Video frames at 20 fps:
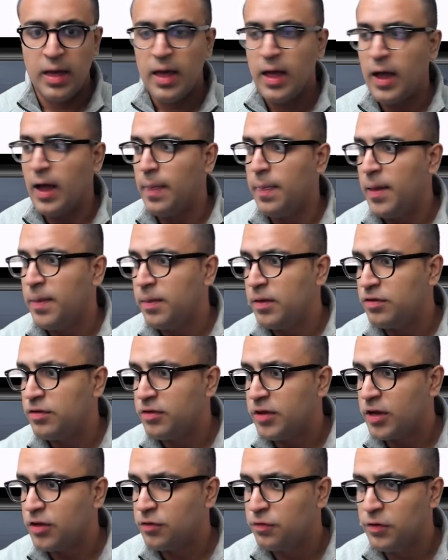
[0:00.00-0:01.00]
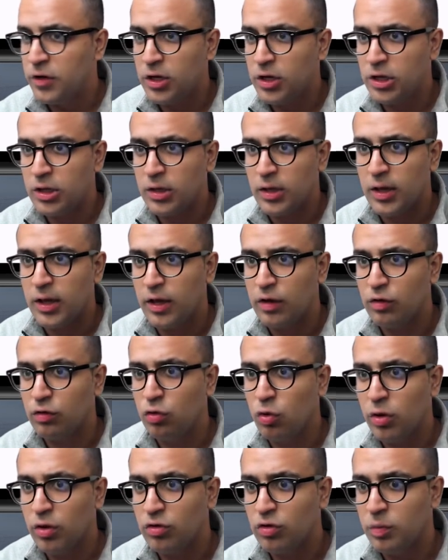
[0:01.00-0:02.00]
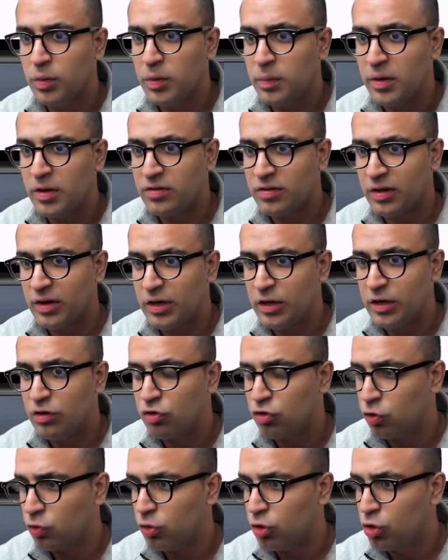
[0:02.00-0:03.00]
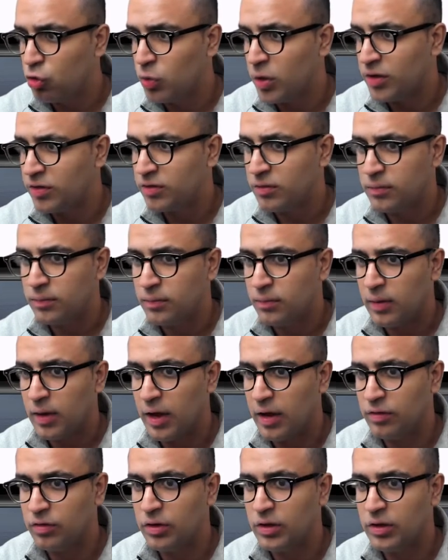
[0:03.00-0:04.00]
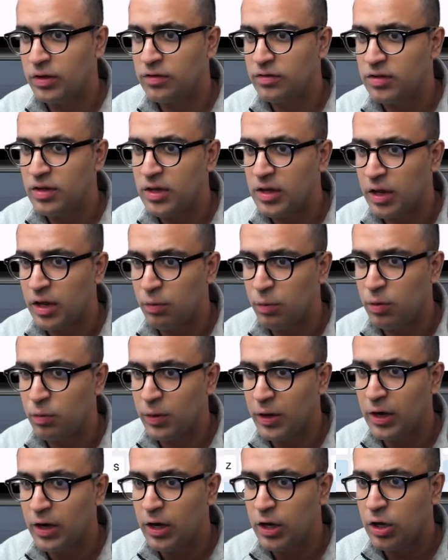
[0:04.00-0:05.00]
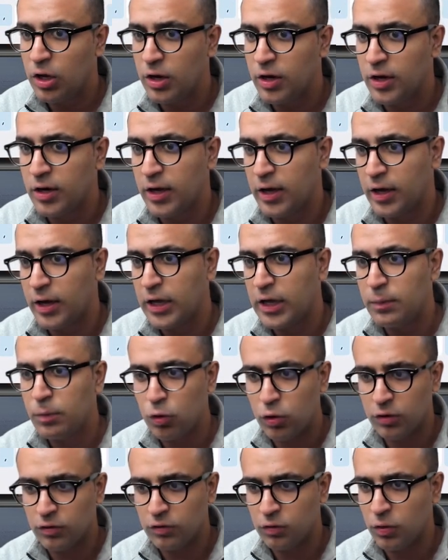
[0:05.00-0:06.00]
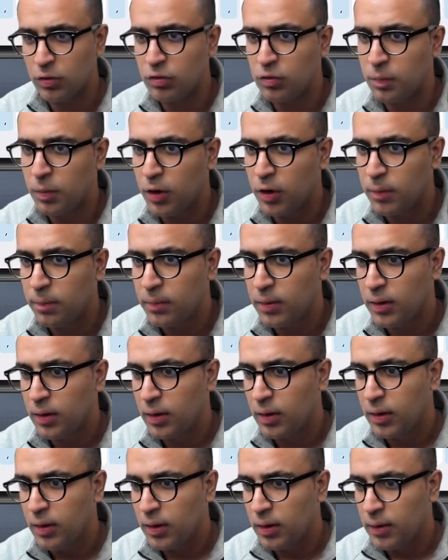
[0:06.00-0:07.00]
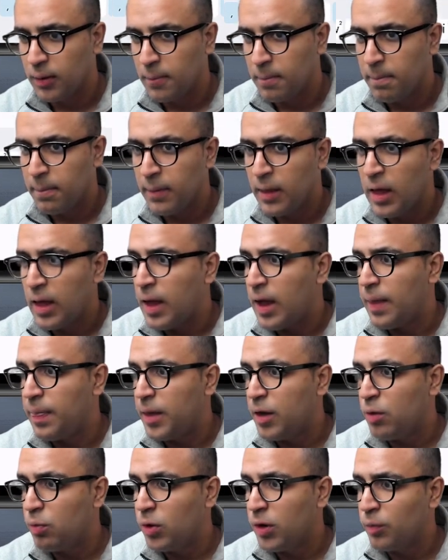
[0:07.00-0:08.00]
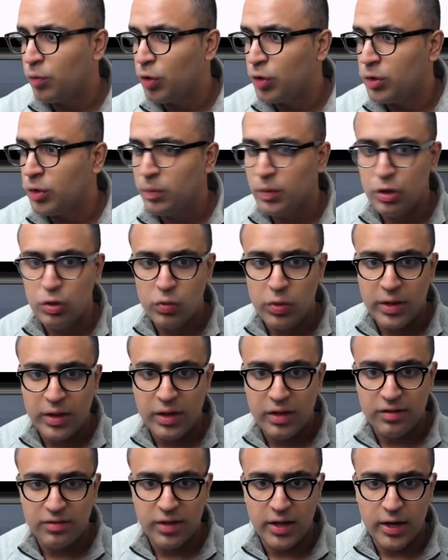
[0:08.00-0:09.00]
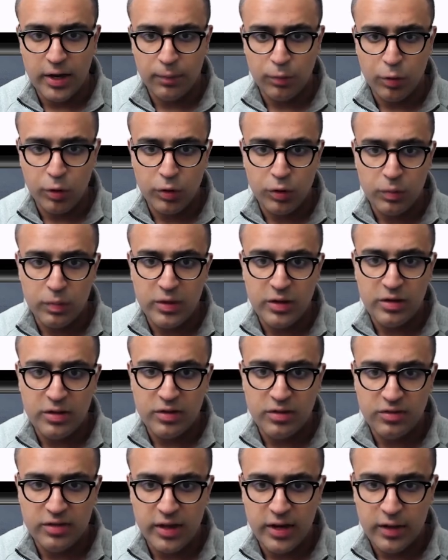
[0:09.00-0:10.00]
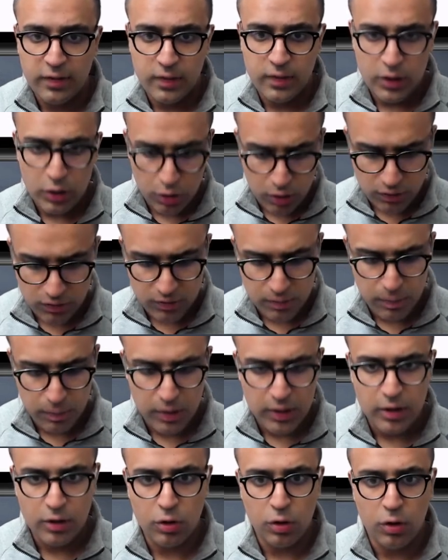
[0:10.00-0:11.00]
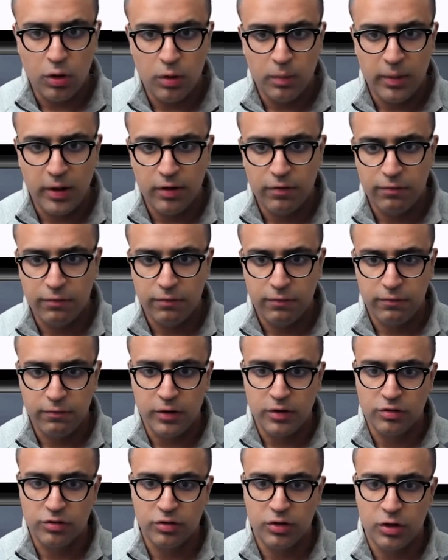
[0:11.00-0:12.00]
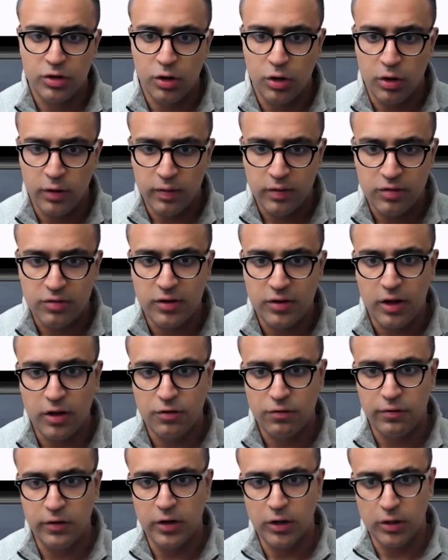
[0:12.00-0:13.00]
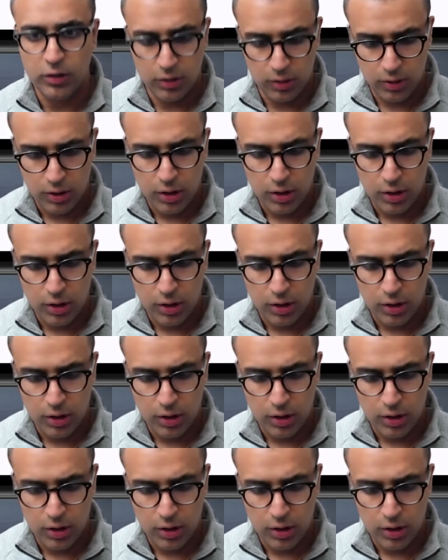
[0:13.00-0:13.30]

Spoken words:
And then this text field is going to be basically shown to us, as you can see. And when we click on it, a keyboard is going to pop. And then what I'm going to be doing is that I'm going to be setting the onSubmitted callback function on this text field